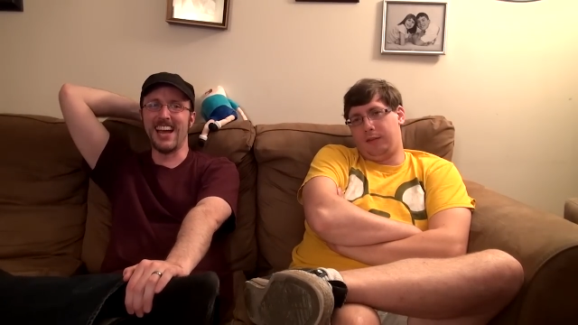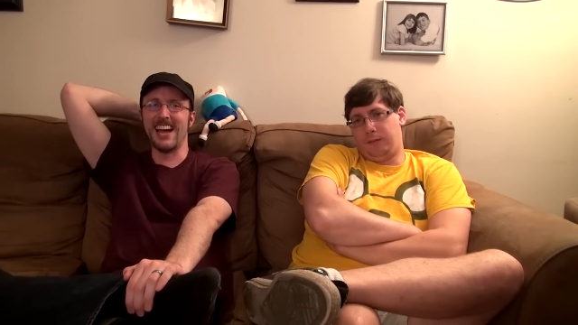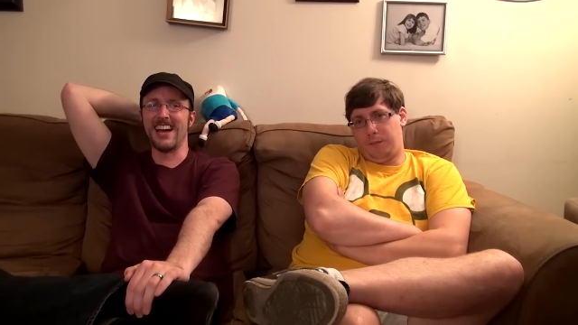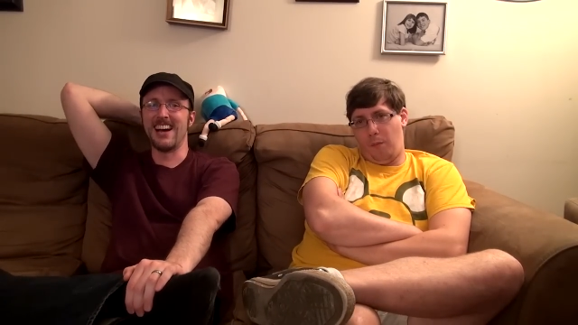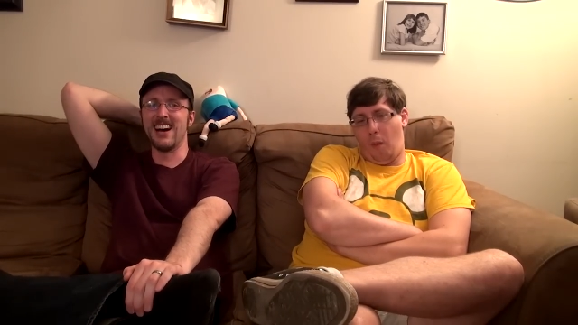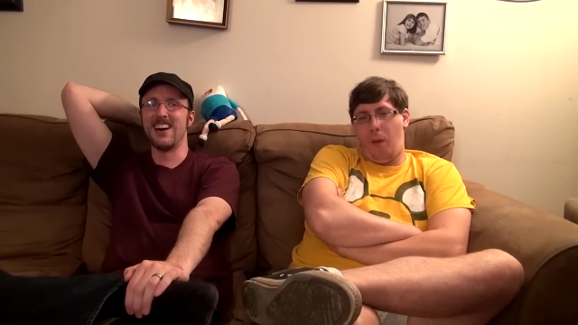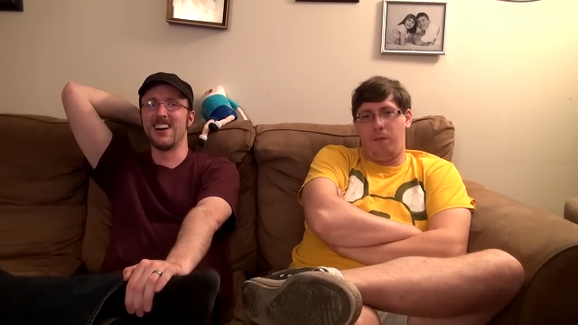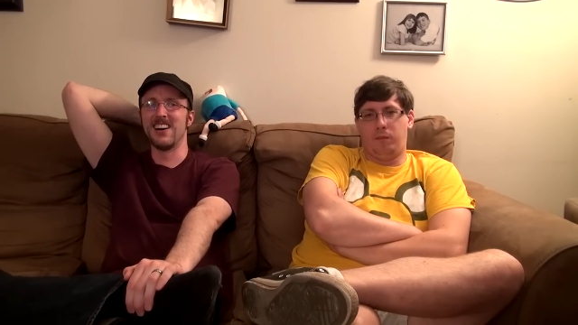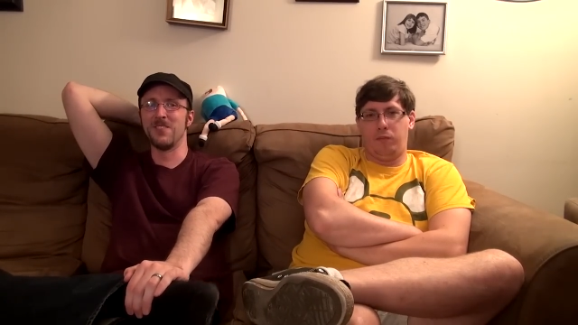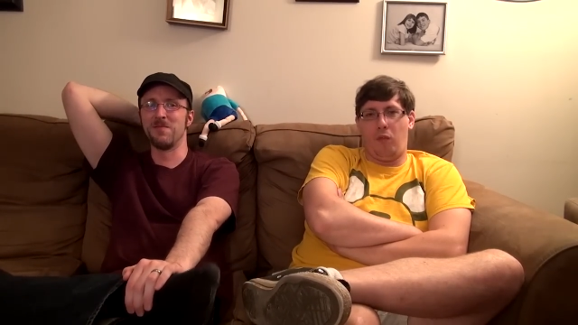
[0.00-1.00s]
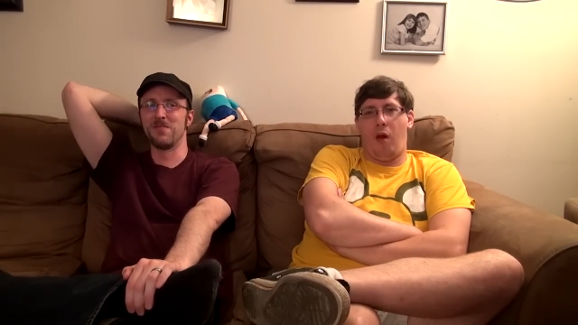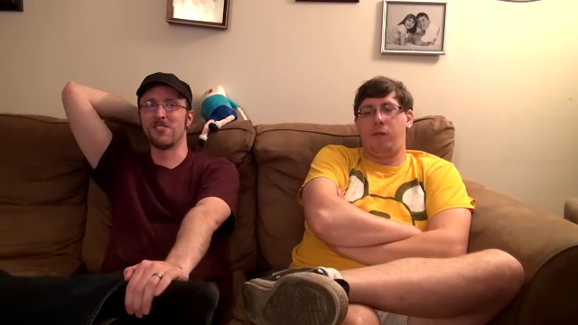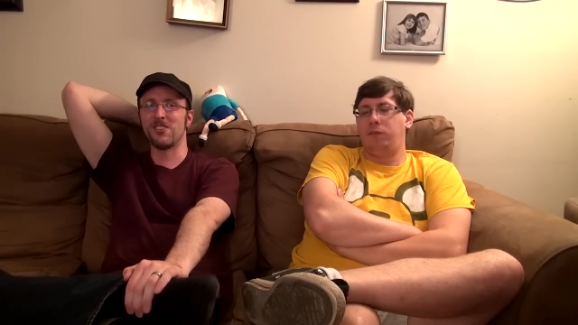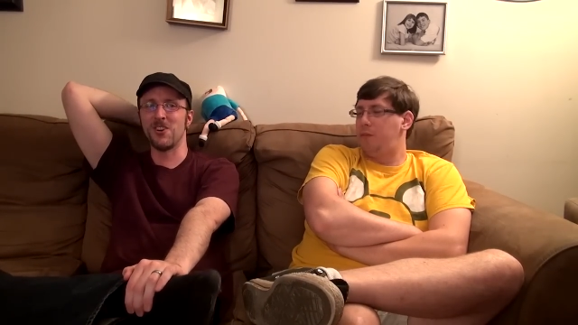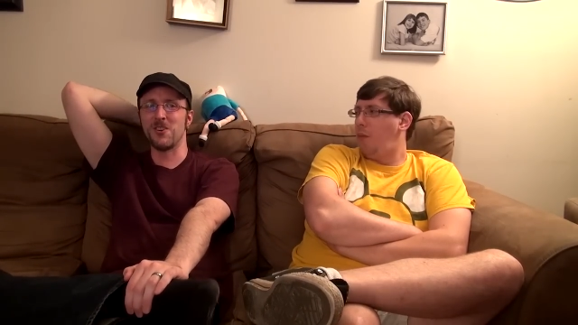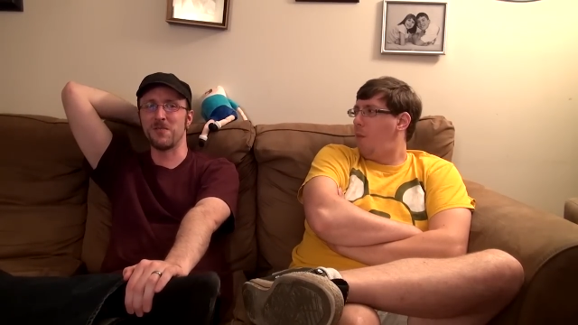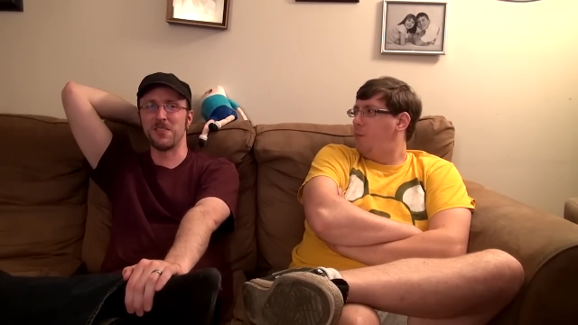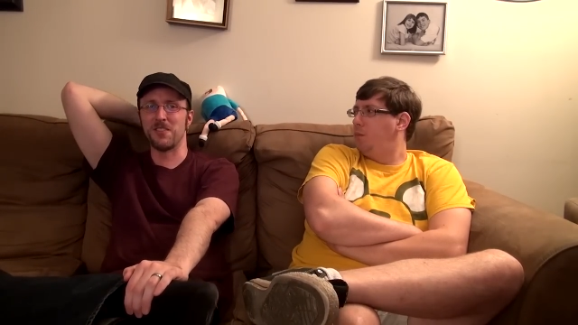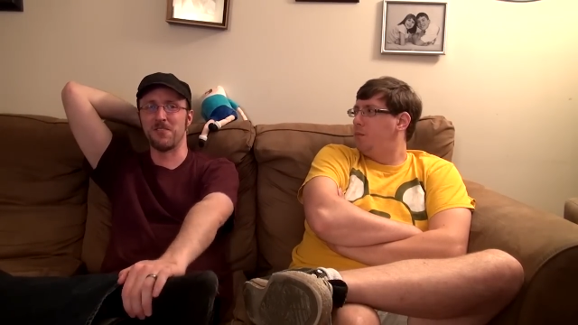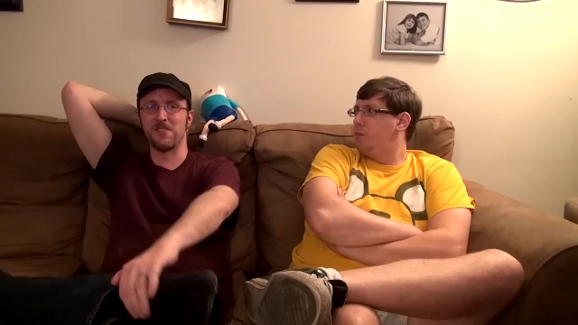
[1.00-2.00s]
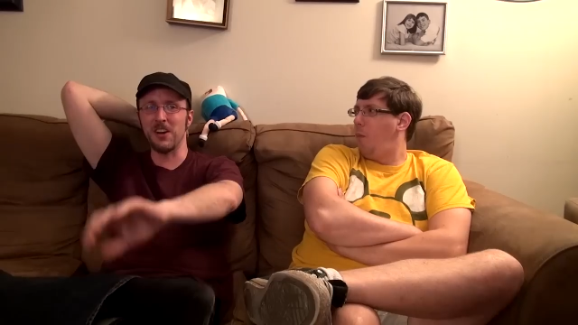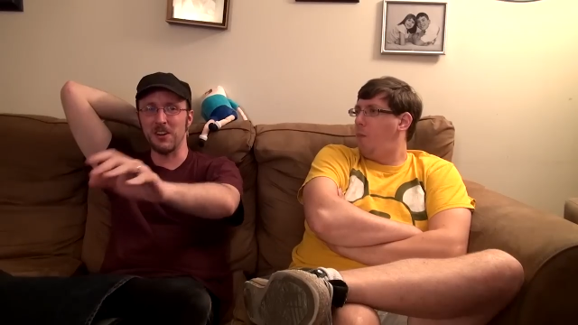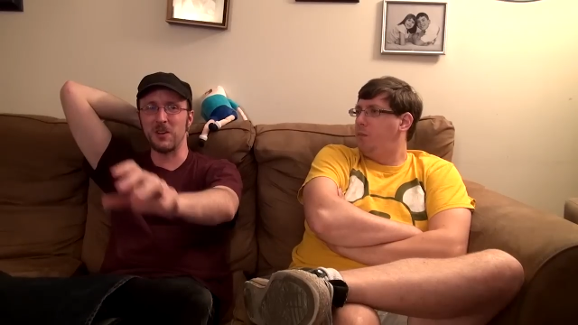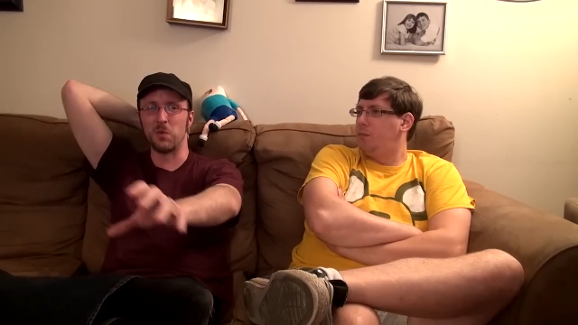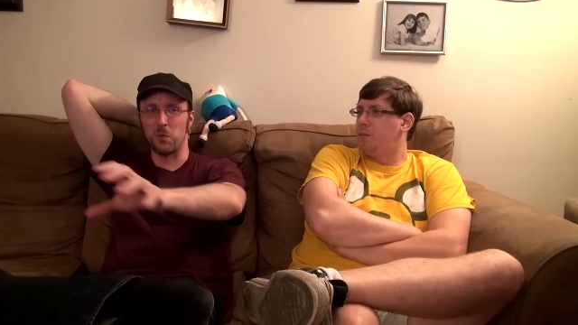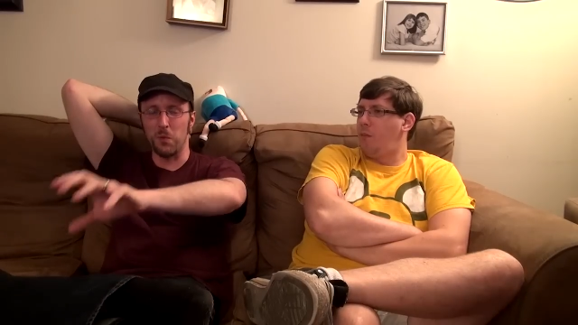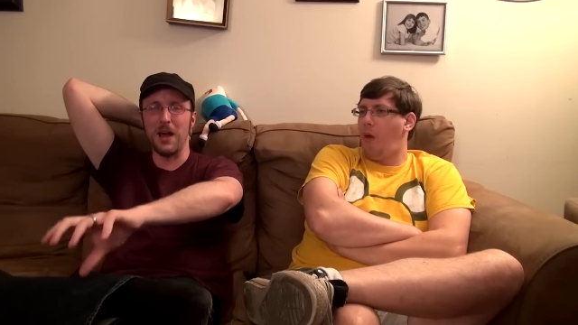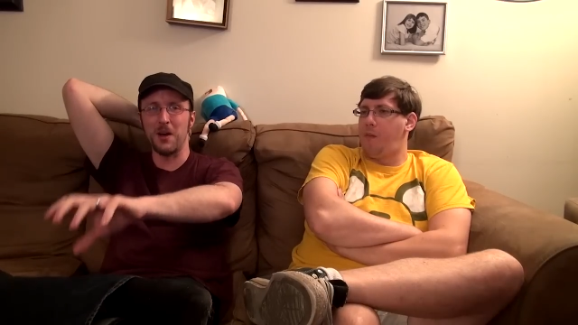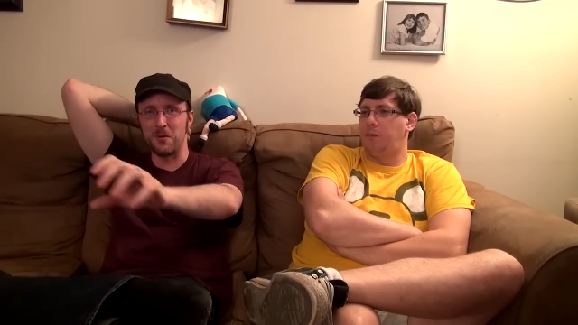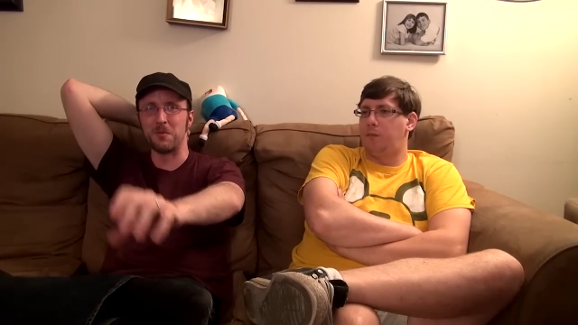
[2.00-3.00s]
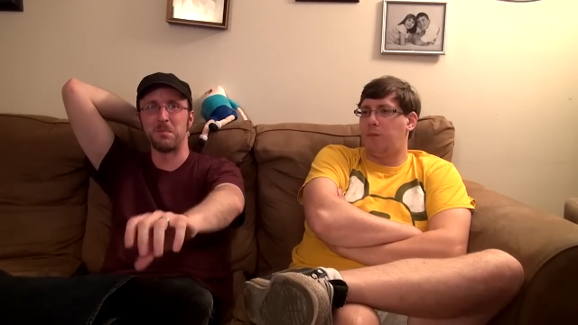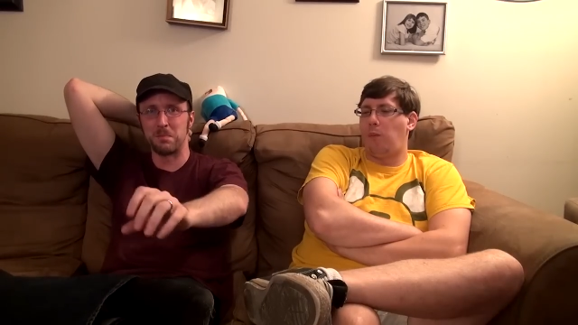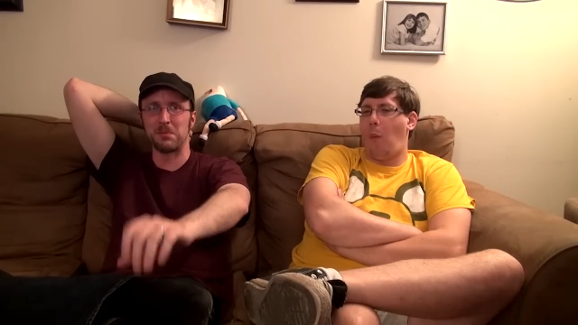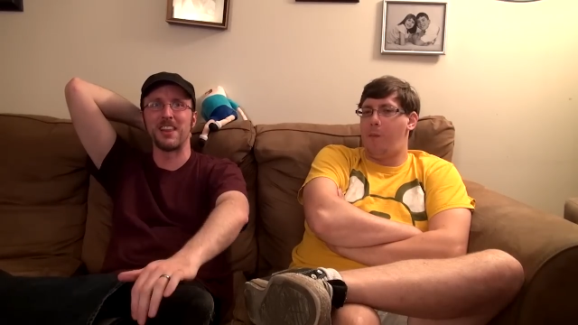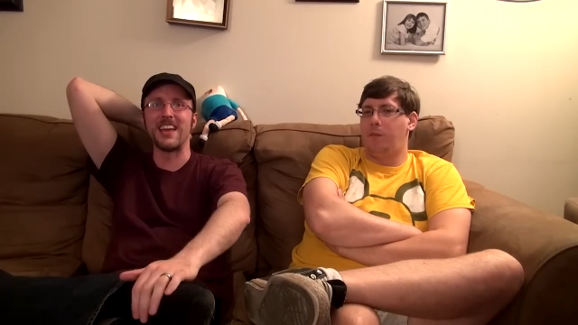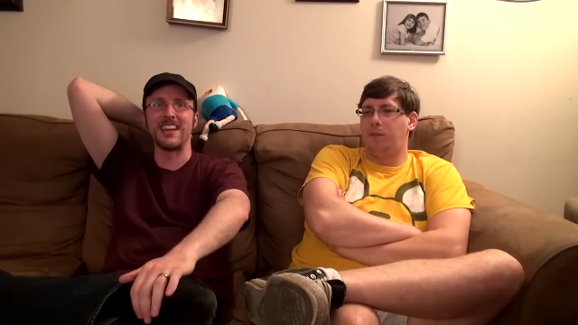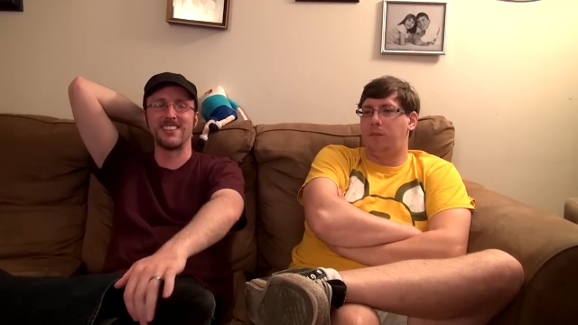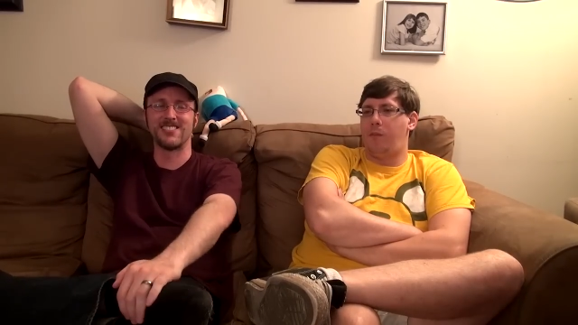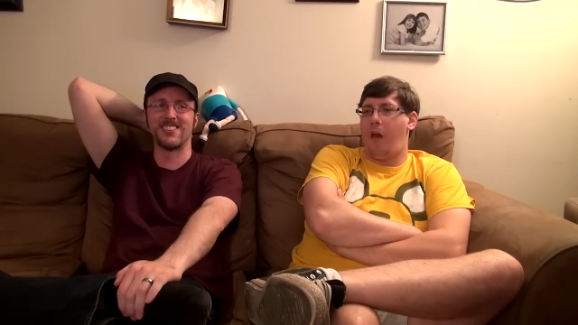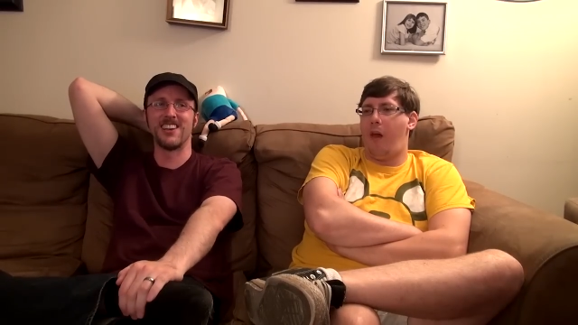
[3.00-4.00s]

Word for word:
Speaker 1: Yeah. Um, so very well placed.